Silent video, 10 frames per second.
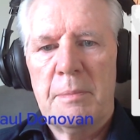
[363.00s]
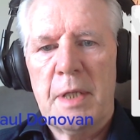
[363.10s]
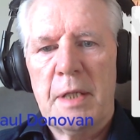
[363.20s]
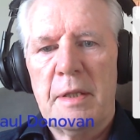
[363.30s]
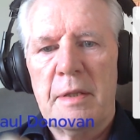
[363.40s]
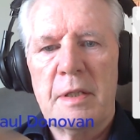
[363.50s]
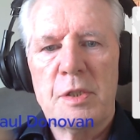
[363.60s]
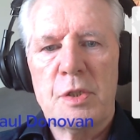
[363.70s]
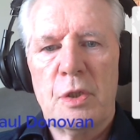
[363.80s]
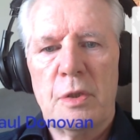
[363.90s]
getting things
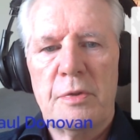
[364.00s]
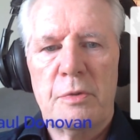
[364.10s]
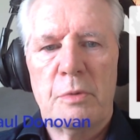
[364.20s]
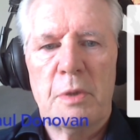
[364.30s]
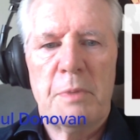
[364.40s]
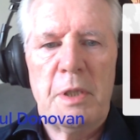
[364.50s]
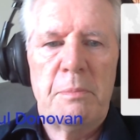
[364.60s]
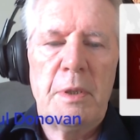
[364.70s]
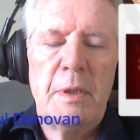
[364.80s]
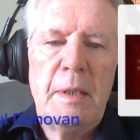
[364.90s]
done through other
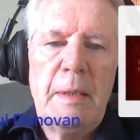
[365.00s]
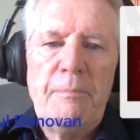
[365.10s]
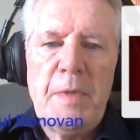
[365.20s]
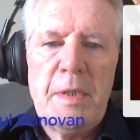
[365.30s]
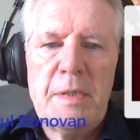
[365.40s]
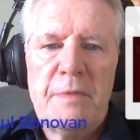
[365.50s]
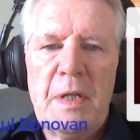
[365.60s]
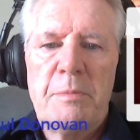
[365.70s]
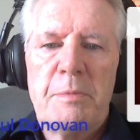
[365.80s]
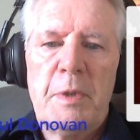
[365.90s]
people,
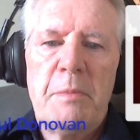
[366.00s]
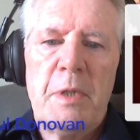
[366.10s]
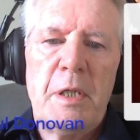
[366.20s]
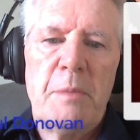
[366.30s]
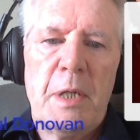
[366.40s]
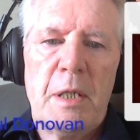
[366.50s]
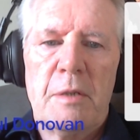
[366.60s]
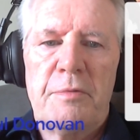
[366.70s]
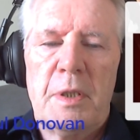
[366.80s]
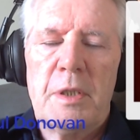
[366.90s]
developed by Mary
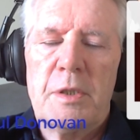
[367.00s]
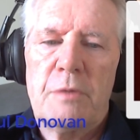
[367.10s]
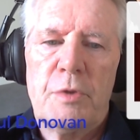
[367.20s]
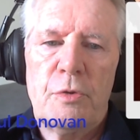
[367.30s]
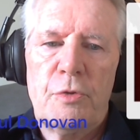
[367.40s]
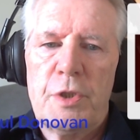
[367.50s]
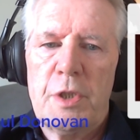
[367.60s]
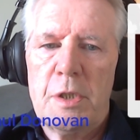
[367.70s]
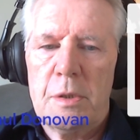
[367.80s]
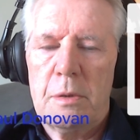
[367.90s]
Parker Follett over 100
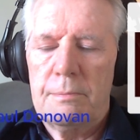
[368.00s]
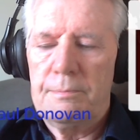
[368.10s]
years ago.